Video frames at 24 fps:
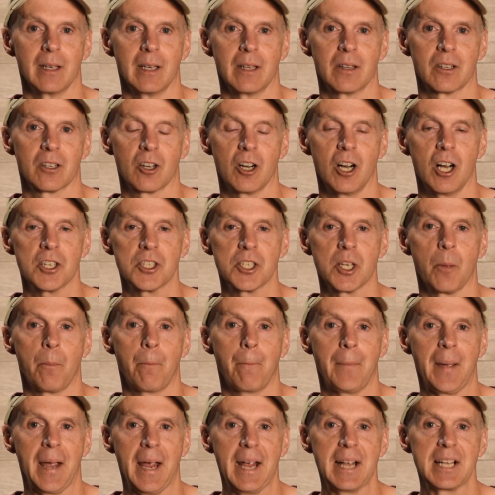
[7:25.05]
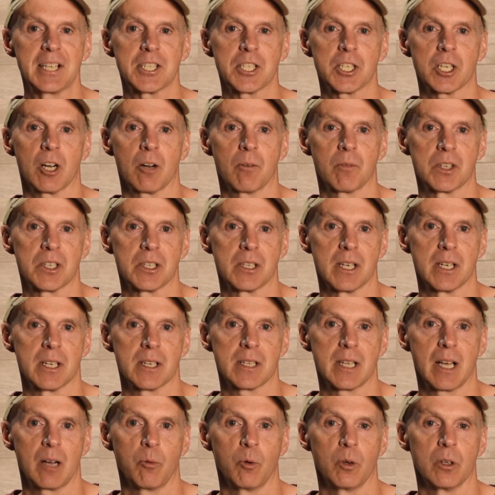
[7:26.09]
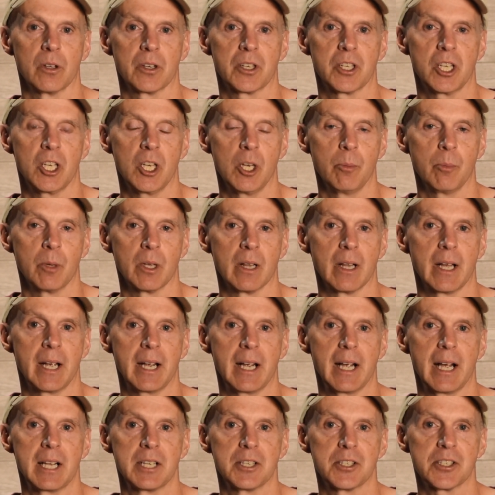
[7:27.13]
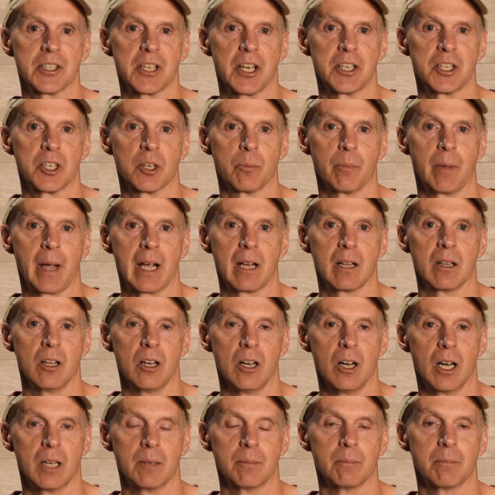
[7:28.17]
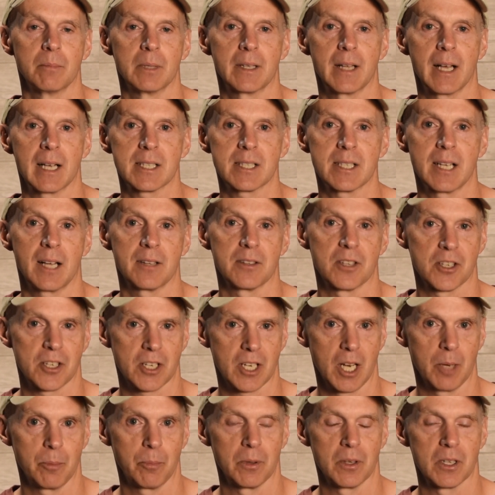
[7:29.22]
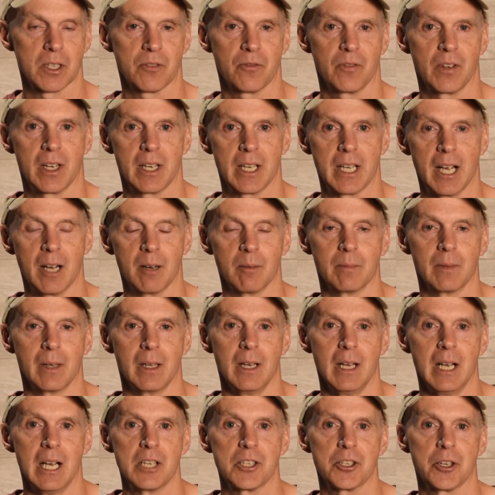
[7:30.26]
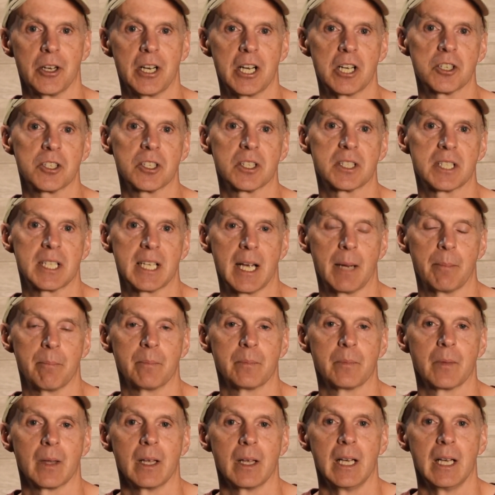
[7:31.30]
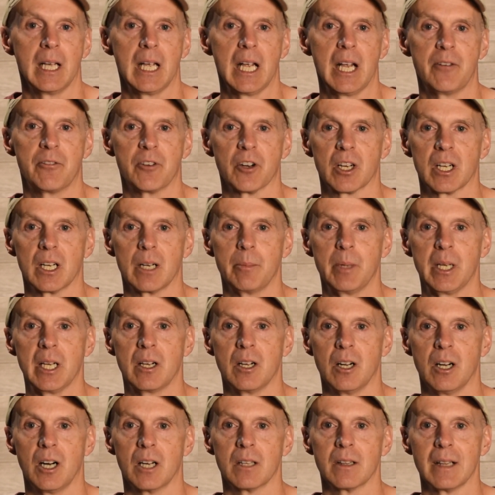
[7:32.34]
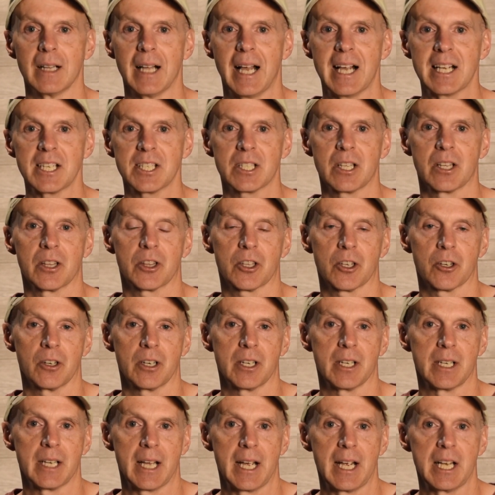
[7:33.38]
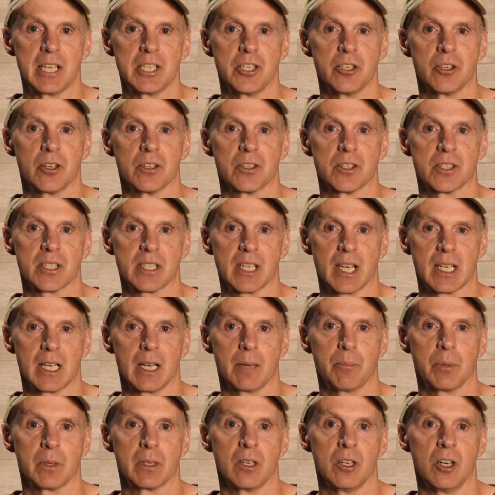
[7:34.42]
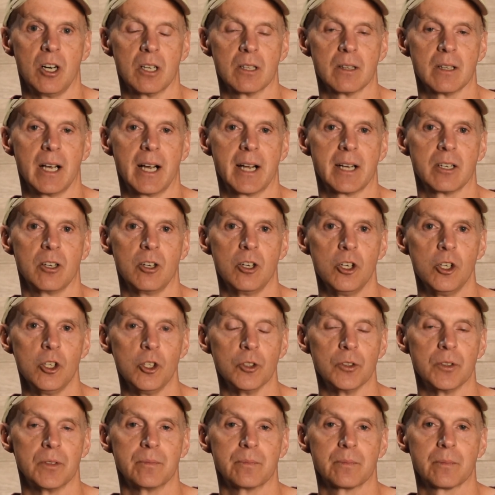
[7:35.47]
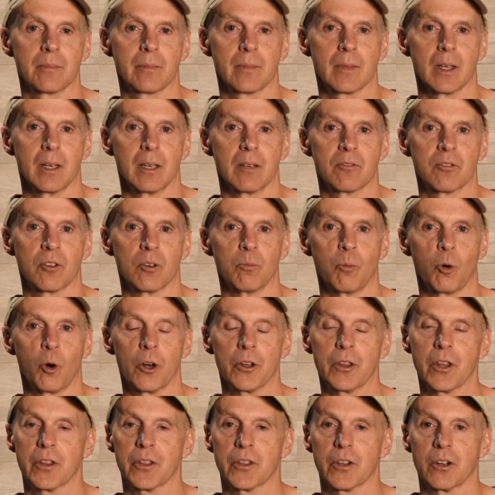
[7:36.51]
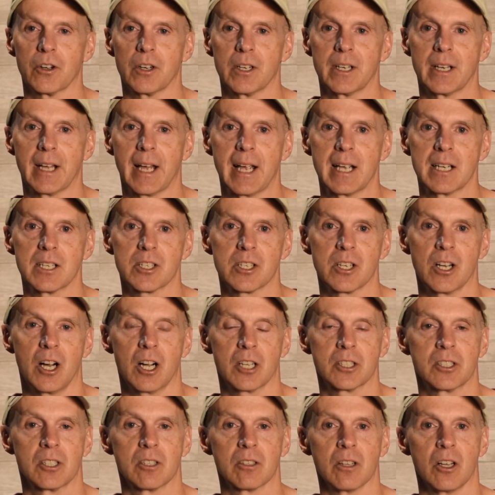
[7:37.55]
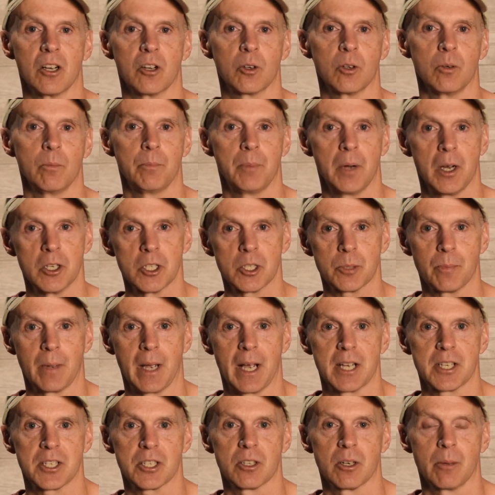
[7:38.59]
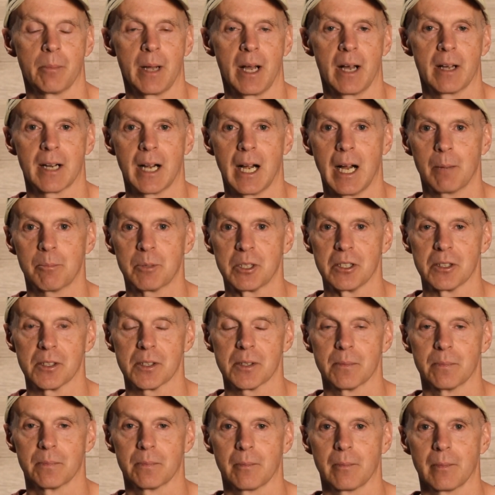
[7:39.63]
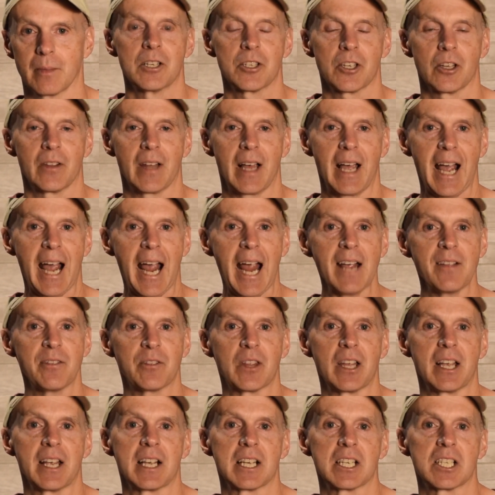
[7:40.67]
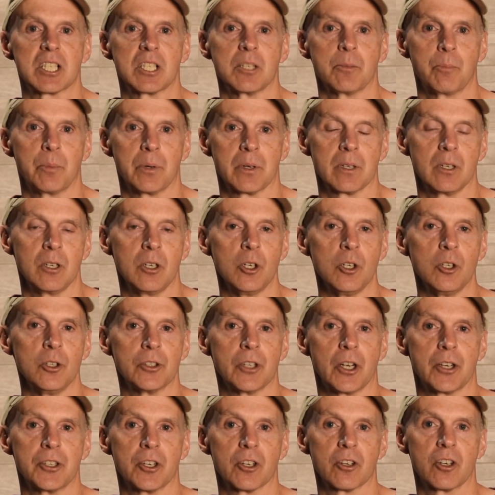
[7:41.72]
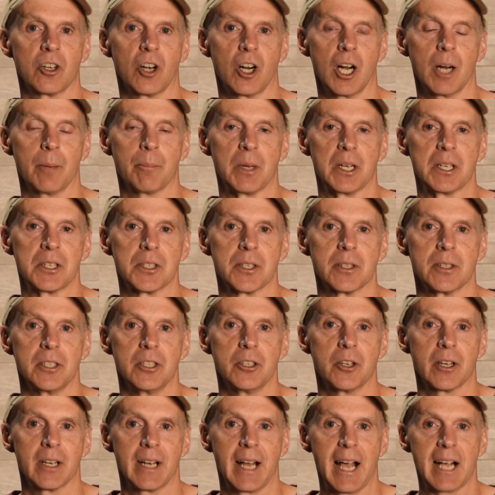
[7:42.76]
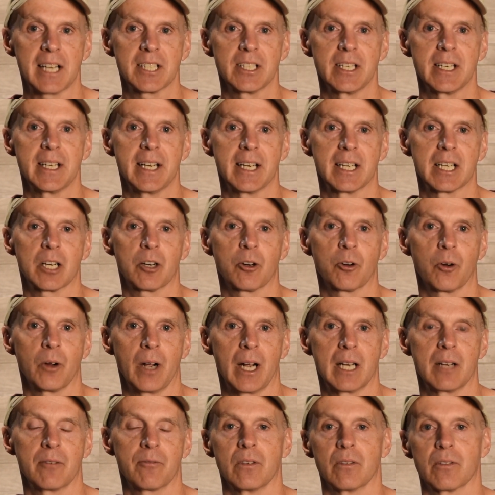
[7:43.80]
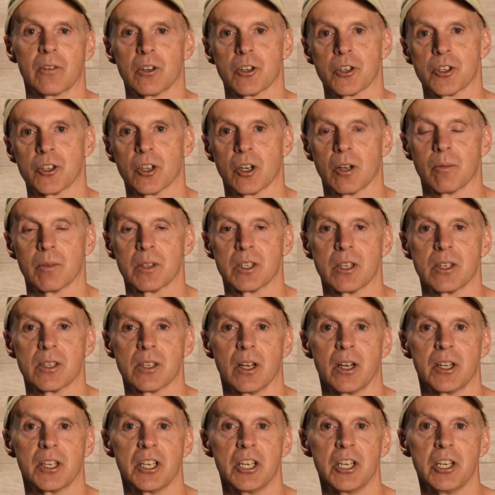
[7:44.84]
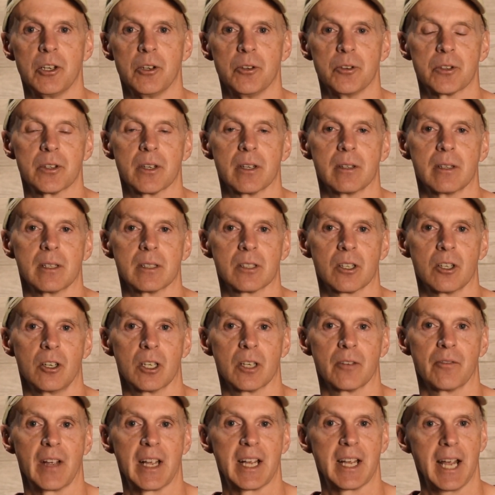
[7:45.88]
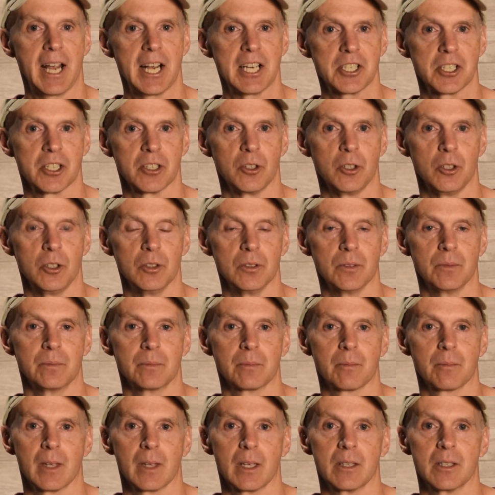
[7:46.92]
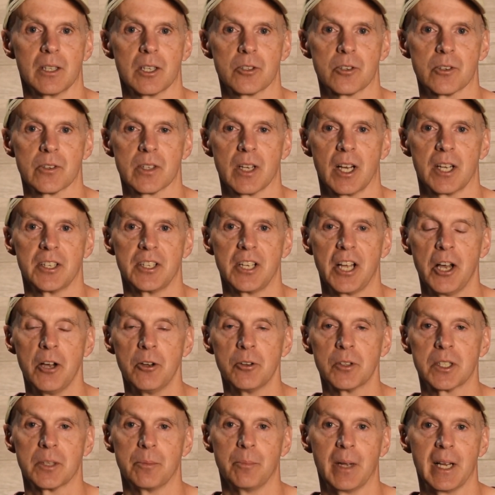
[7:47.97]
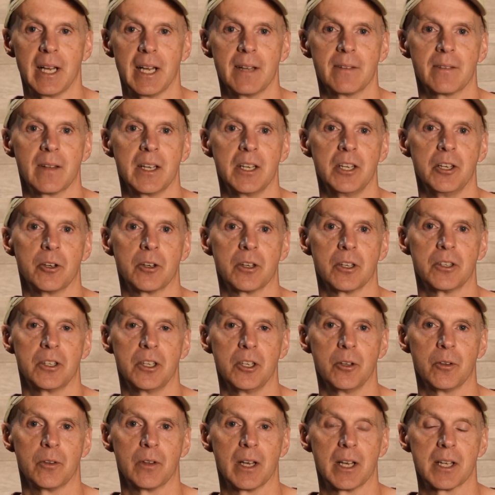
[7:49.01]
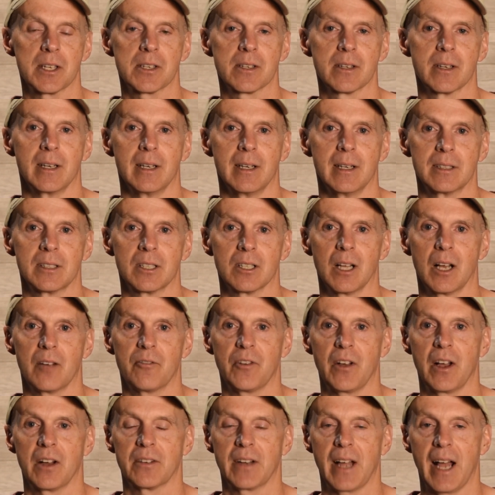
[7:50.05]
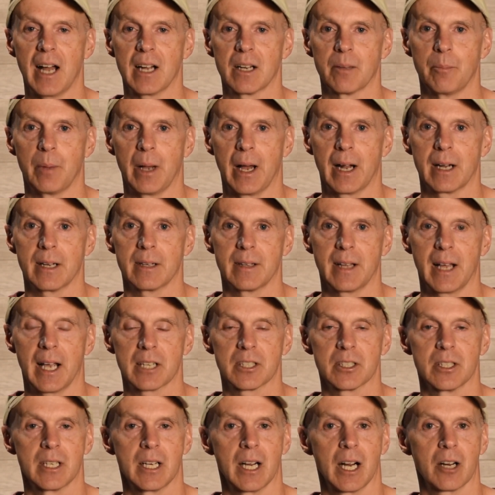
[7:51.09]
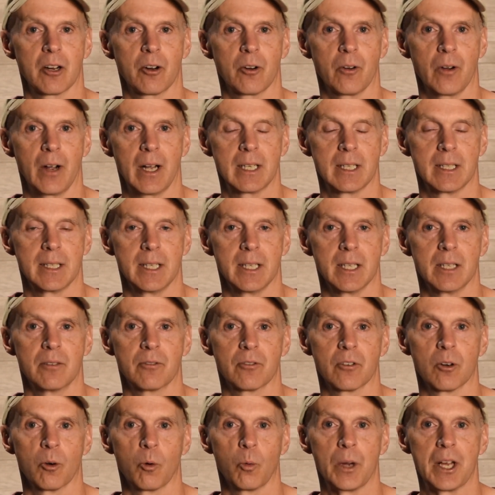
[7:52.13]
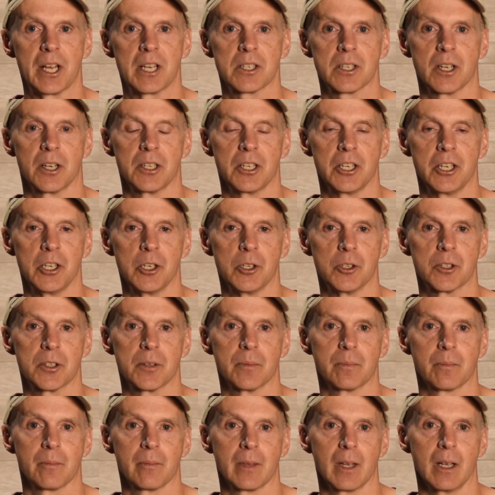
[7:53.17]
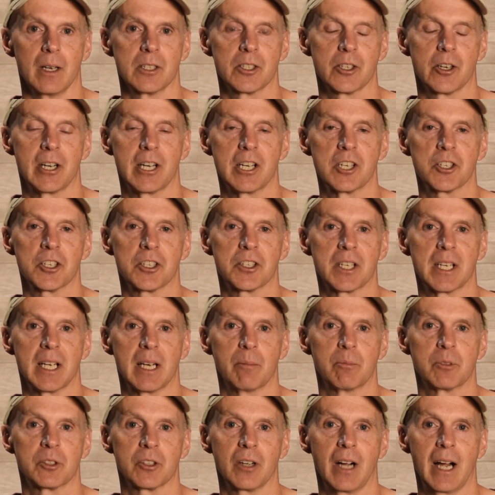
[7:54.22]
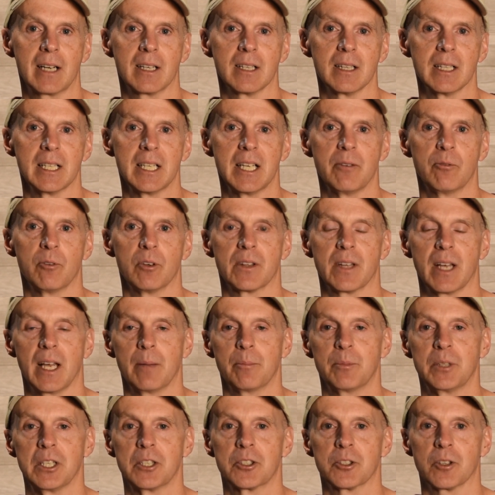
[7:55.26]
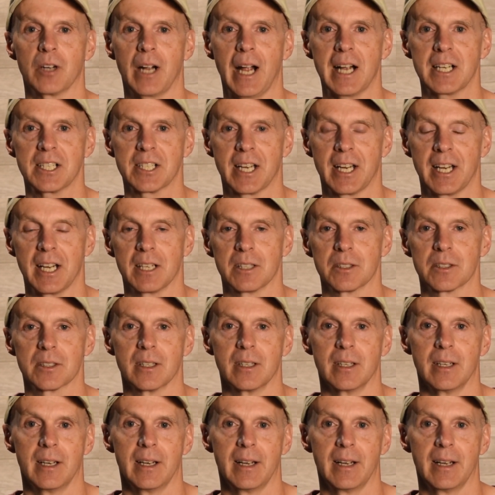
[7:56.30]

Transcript: There are also paid services that will accumulate and send your mail on, but that's not in the scope of this video. So here's a tip: if you're going to be gone less than 30 days, you can set up an online hold. For more than 30 days, talk to your local postmaster about options. So the eighth thing is to put a hold on your garbage. You can actually get a credit for services unused. It's called a vacation hold. This was unknown to me that you could do this till I found out about it and actually got credited for weeks unused. So here's a tip: try to leave with empty trash cans.